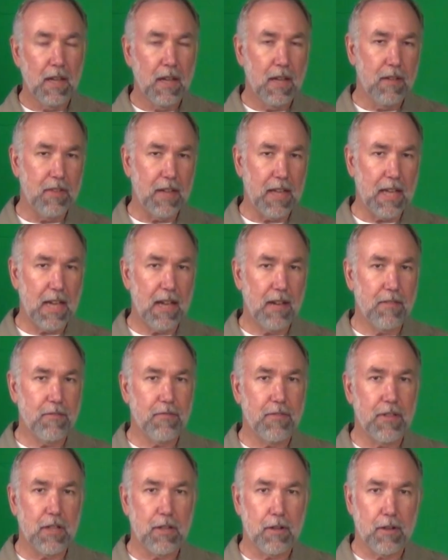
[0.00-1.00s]
If they can't
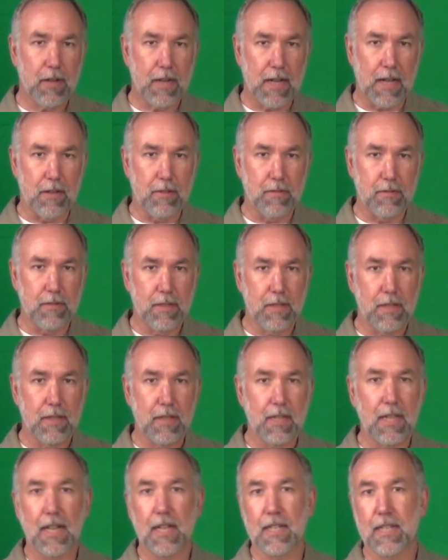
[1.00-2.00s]
figure it out,
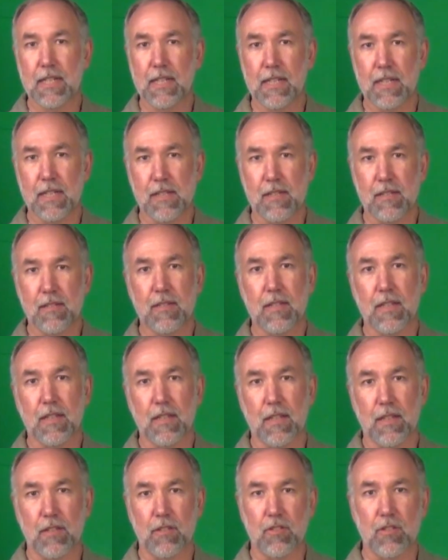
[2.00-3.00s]
the idea is that
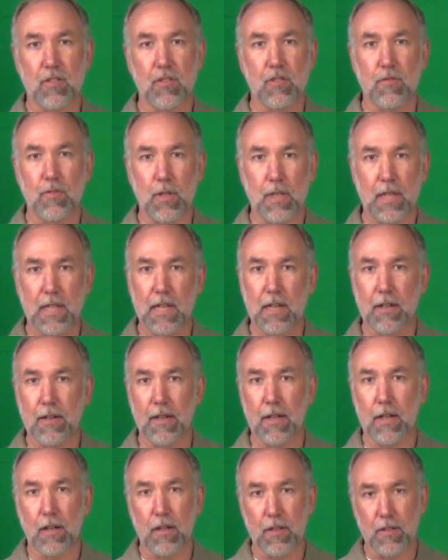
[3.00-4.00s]
then they'll just avoid the
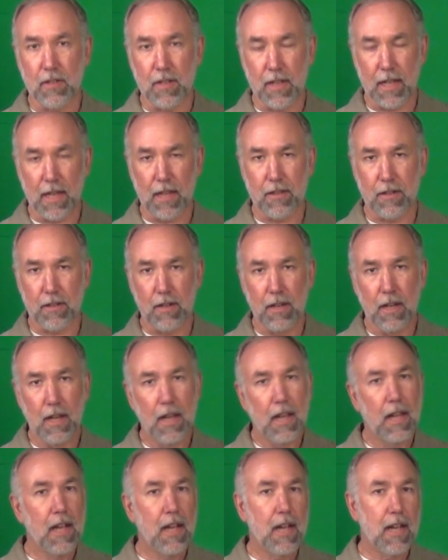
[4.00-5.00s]
area altogether
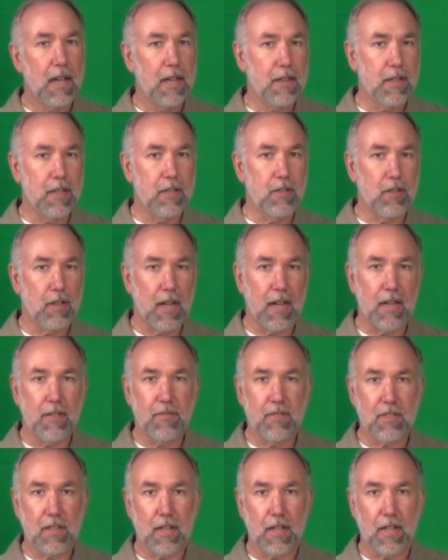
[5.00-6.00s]
and then your
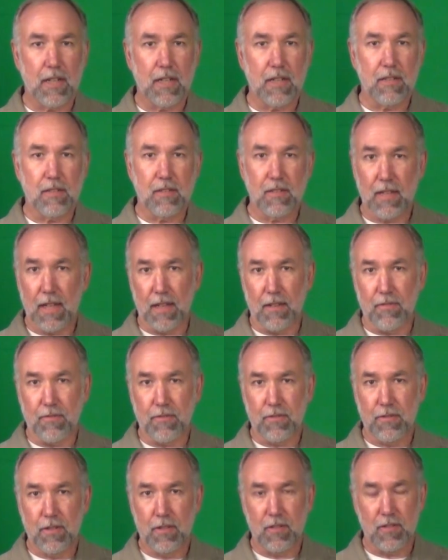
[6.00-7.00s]
livestock is
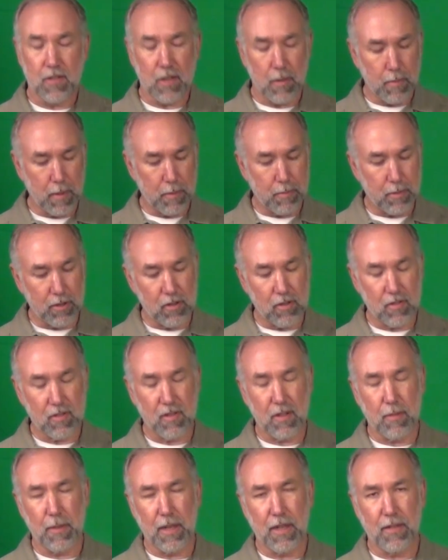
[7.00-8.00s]
safe. Some people use
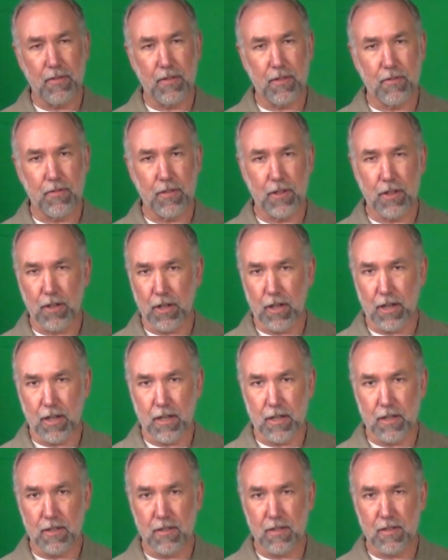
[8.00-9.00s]
them even for their
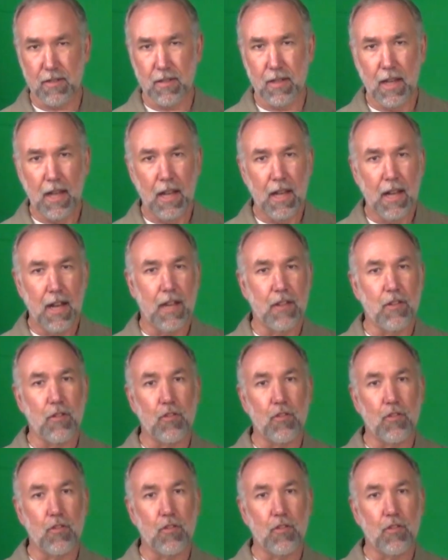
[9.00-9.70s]
gardens, and